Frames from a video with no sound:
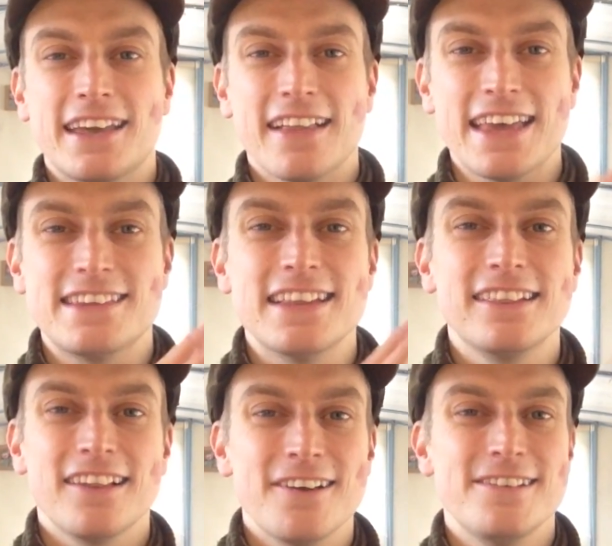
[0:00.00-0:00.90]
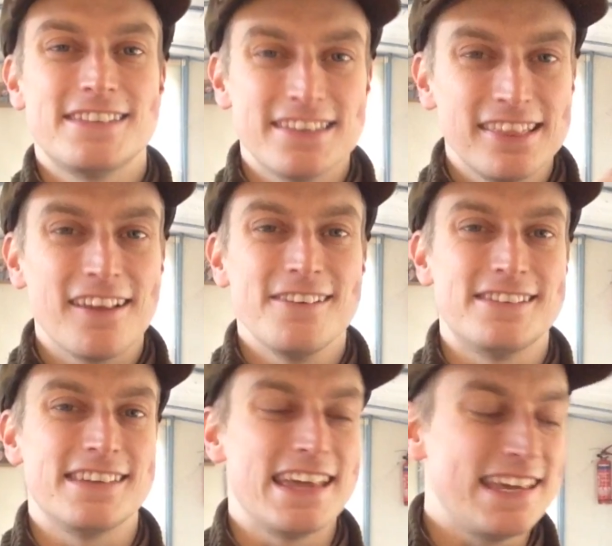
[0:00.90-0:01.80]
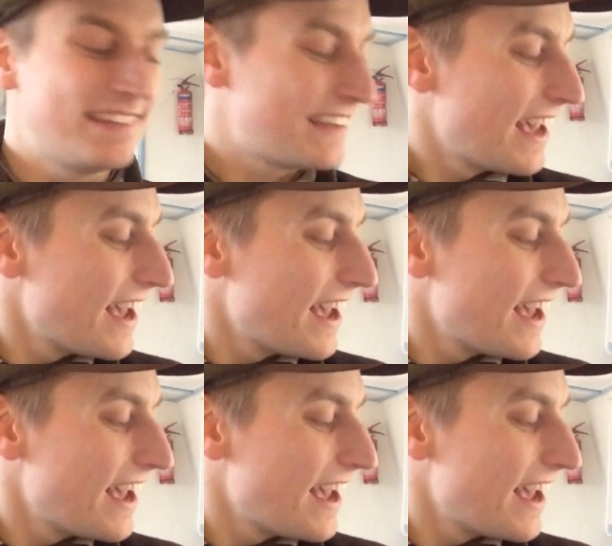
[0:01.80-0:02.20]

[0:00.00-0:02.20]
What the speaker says: collecting loads and loads of these.